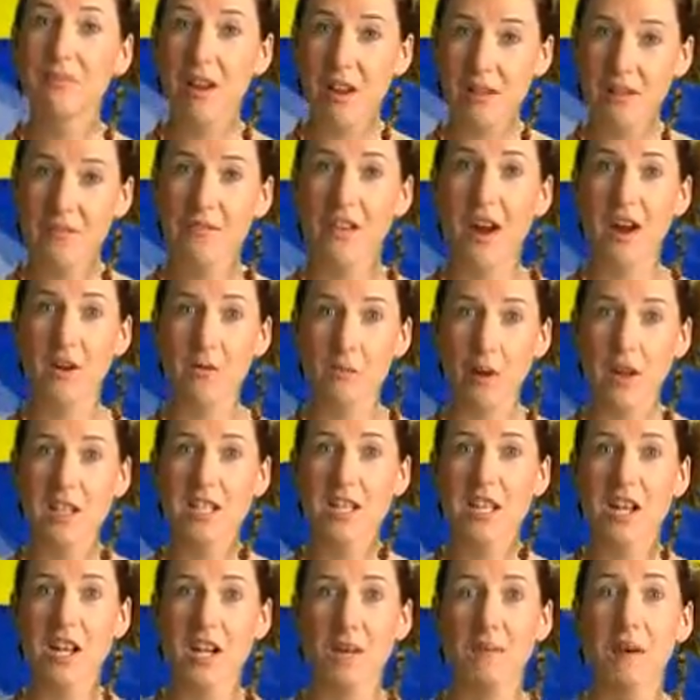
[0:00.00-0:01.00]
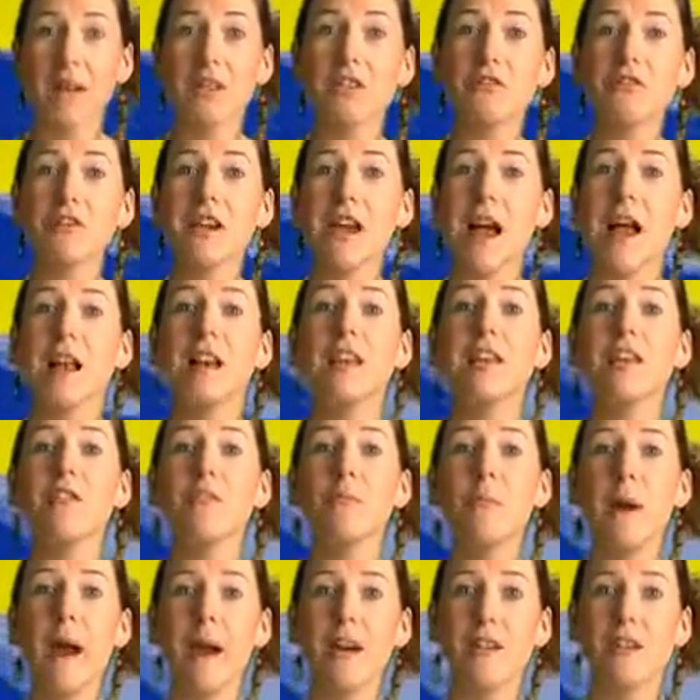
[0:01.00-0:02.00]
A fine way to learn about the reality of
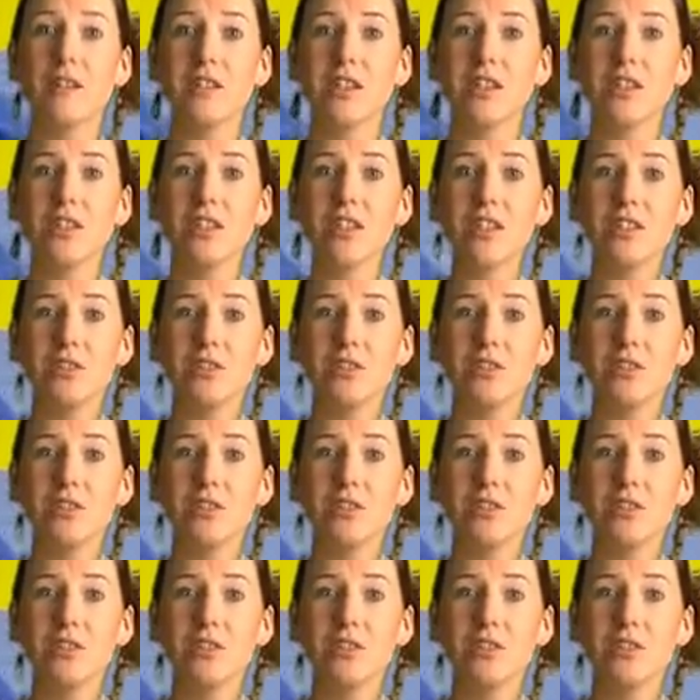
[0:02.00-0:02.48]
parenthood.